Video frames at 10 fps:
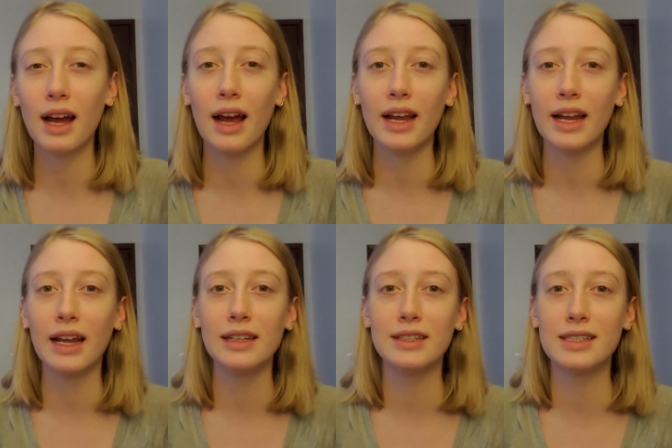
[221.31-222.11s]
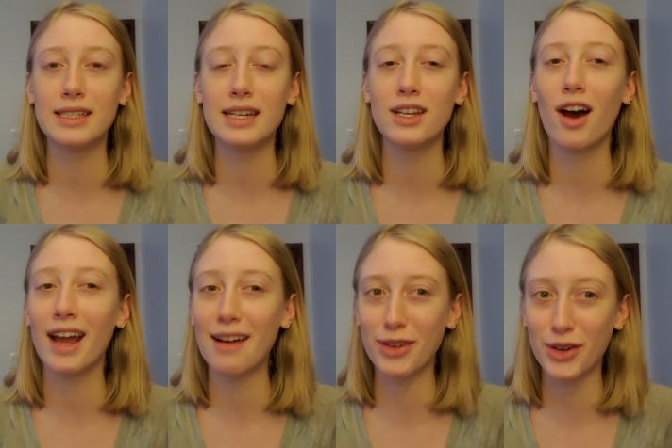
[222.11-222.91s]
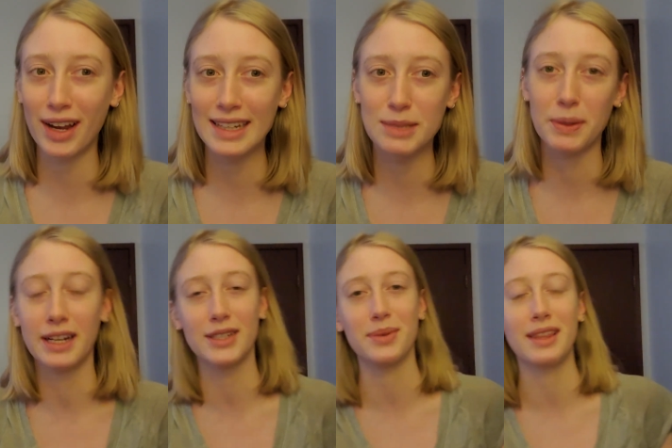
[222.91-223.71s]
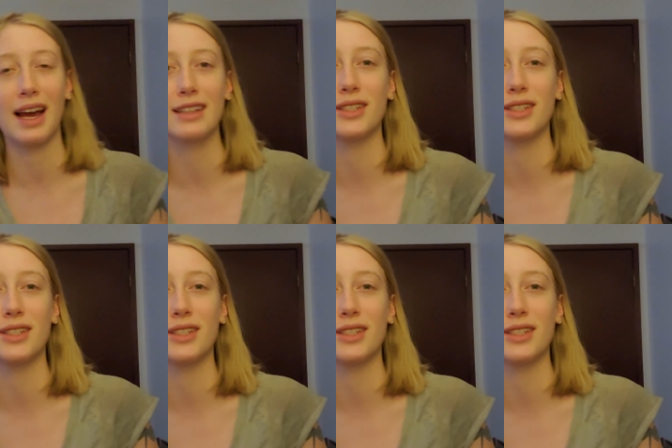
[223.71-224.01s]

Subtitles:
I did not have a great experience with that.